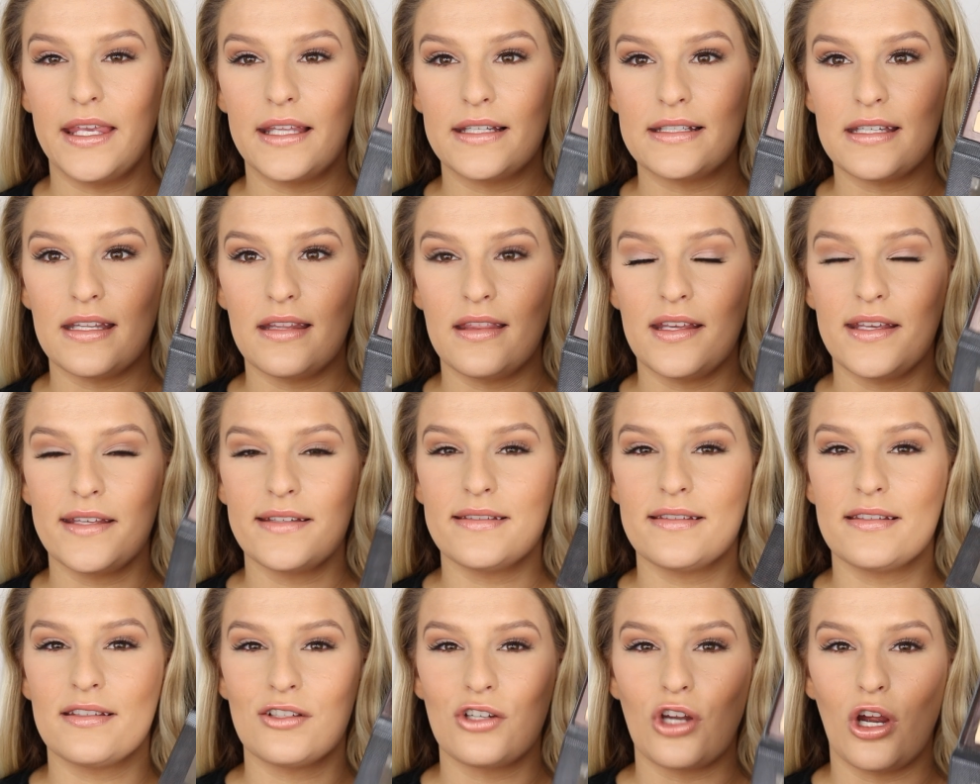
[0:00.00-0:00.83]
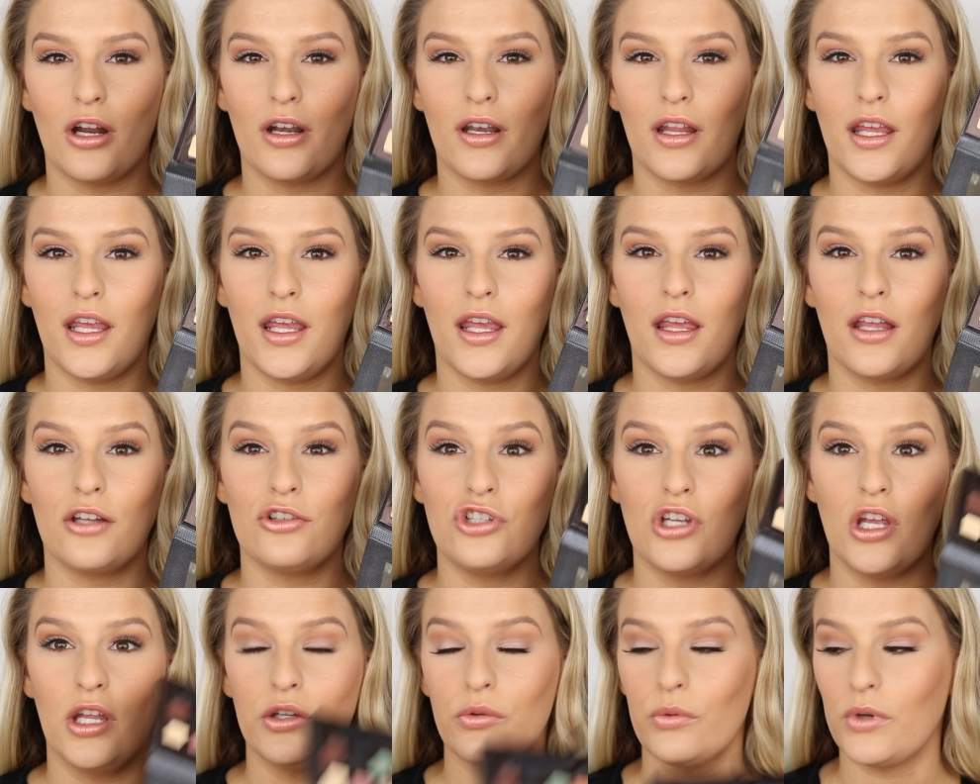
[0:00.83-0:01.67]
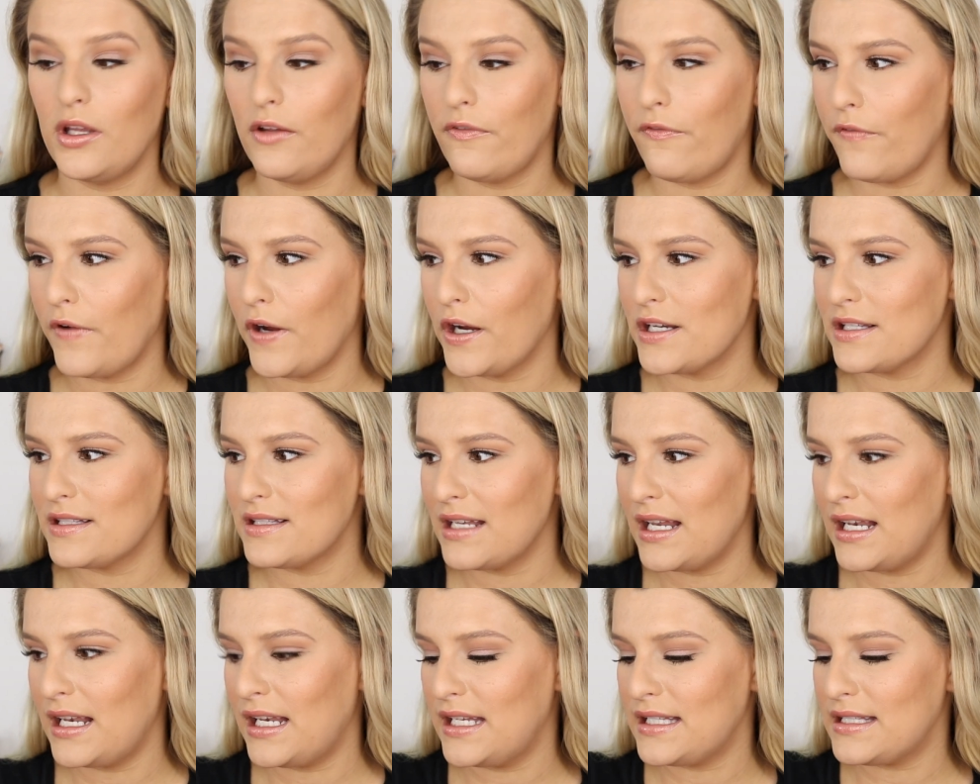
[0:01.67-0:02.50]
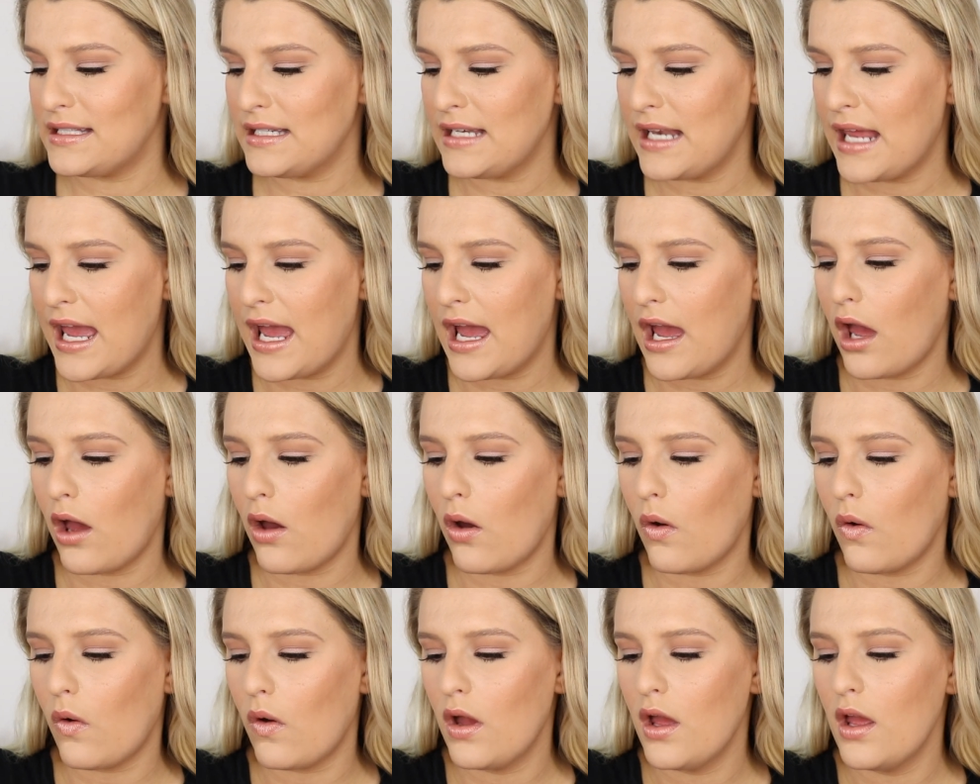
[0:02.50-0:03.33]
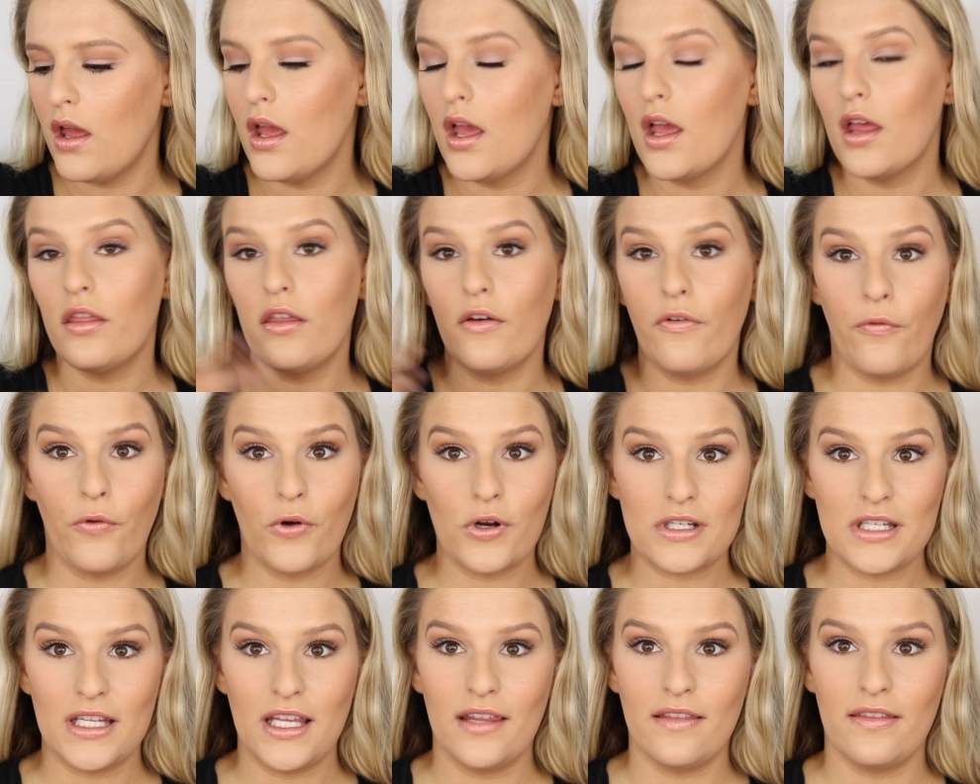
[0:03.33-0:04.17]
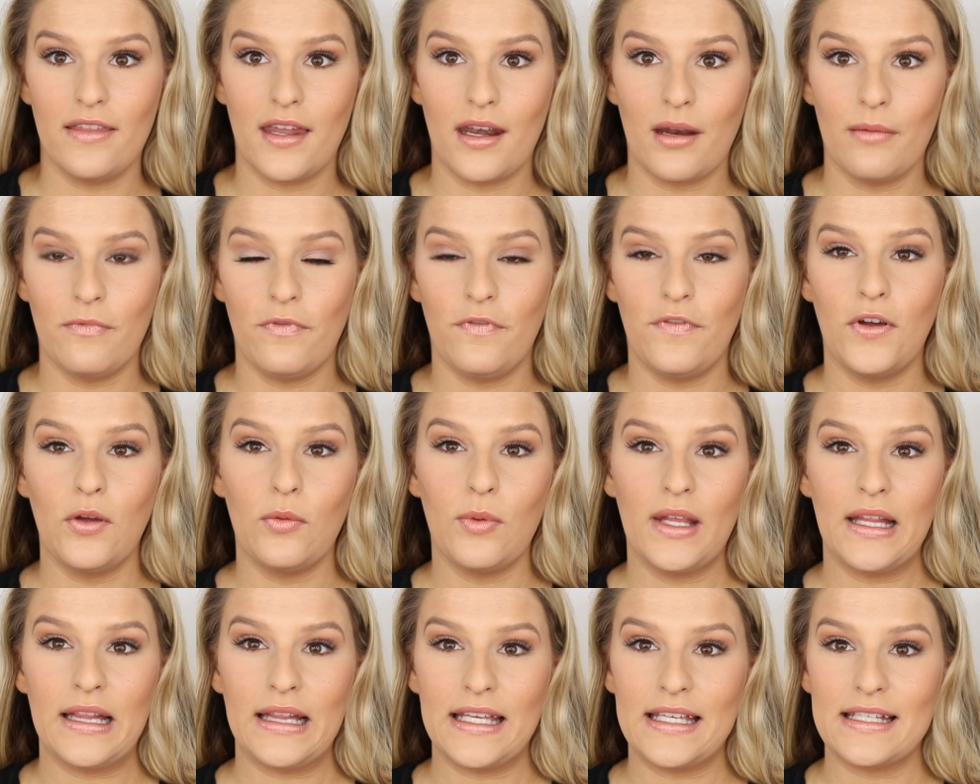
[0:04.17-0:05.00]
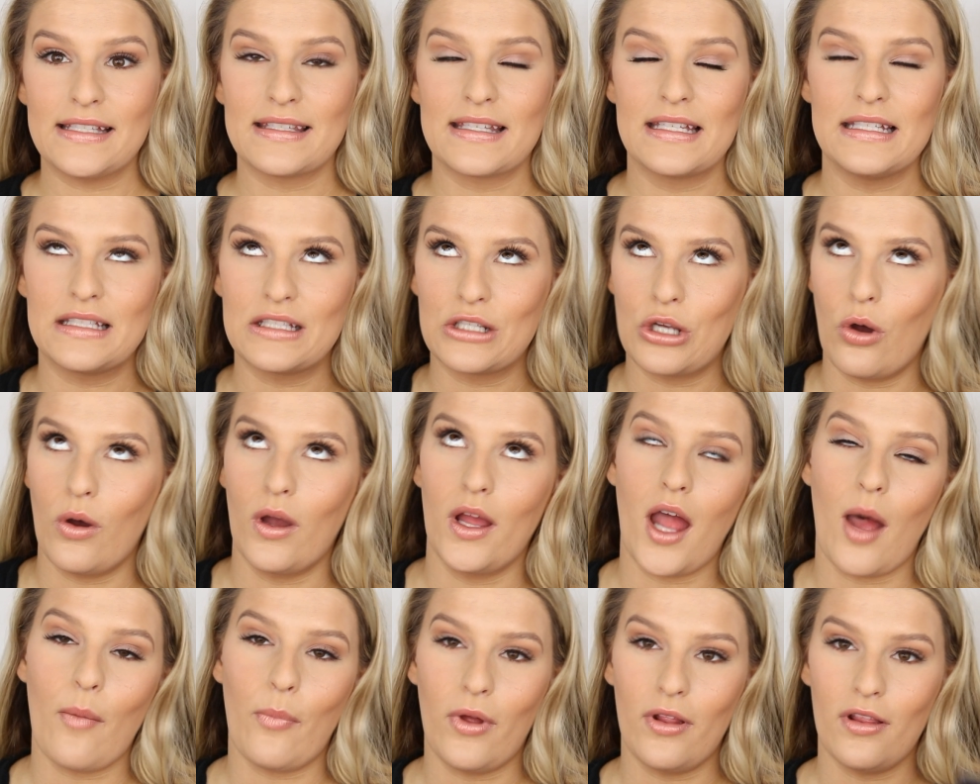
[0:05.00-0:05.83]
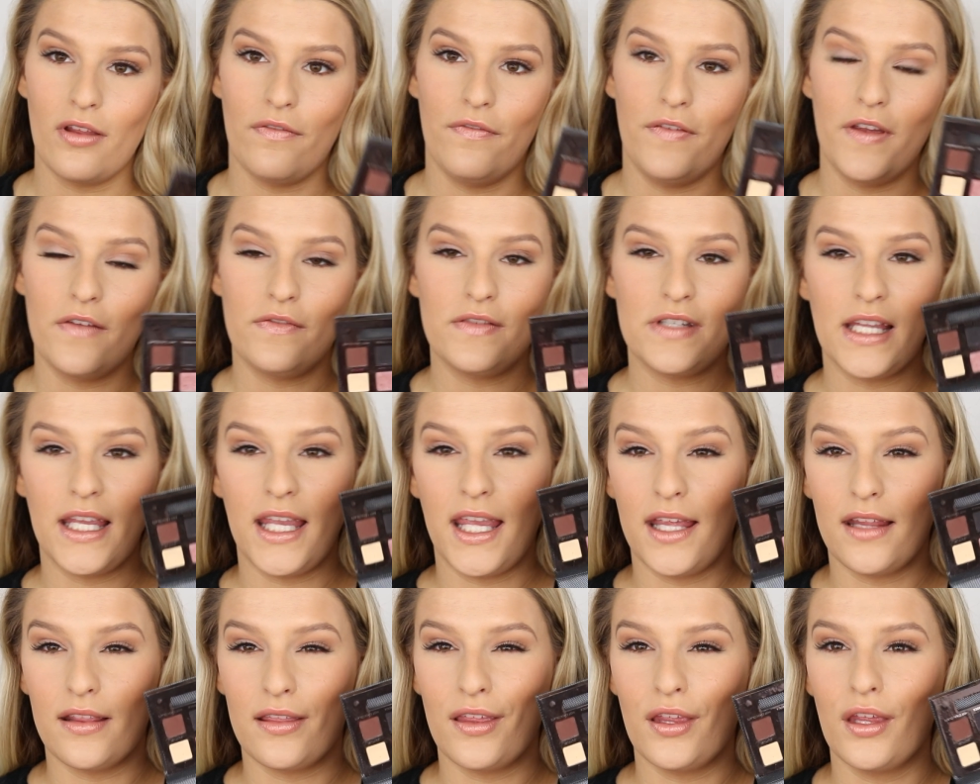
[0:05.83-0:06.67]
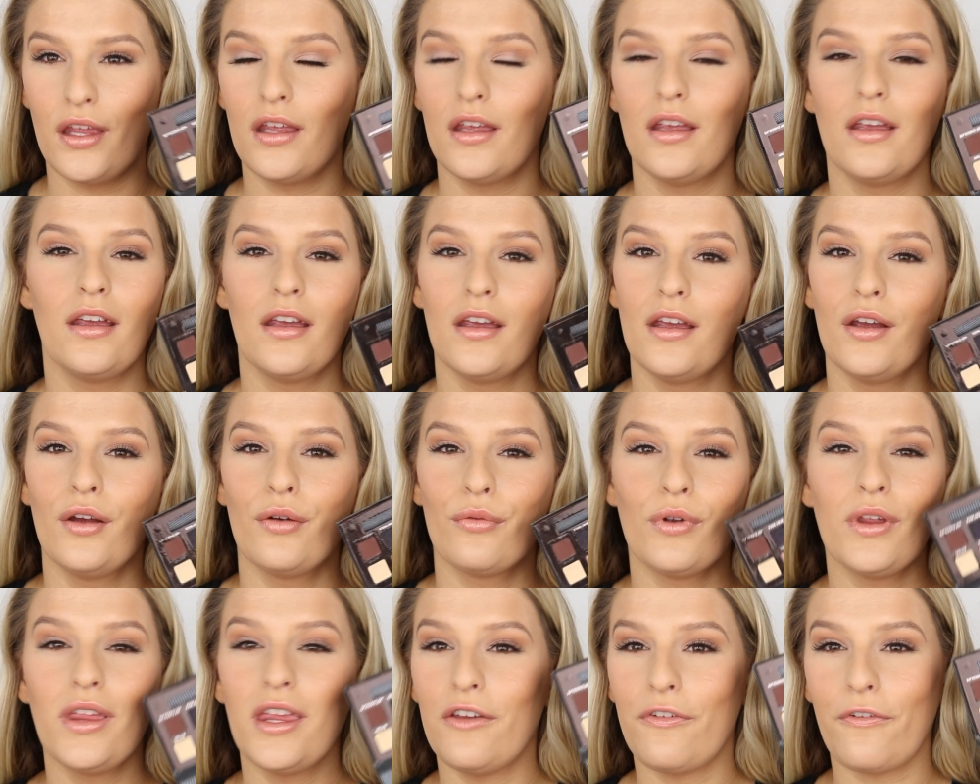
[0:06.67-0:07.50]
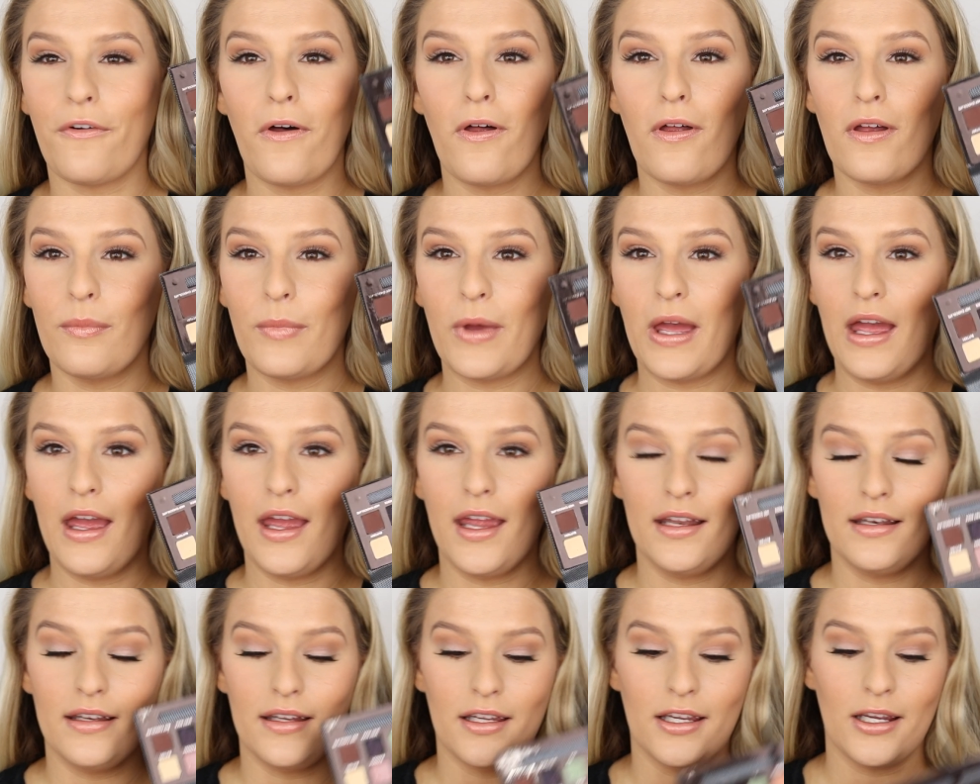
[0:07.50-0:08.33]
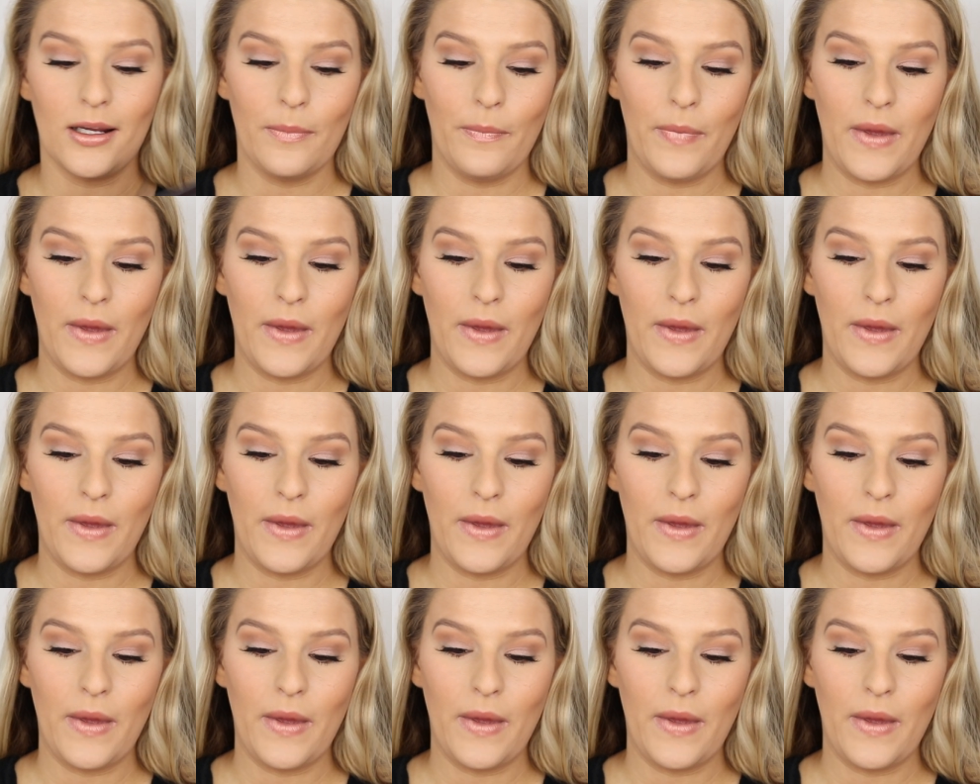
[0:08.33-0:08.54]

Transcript: into this starting January 1st and it's now the 14th that I'm filming this is going up on the 15th really falling behind here.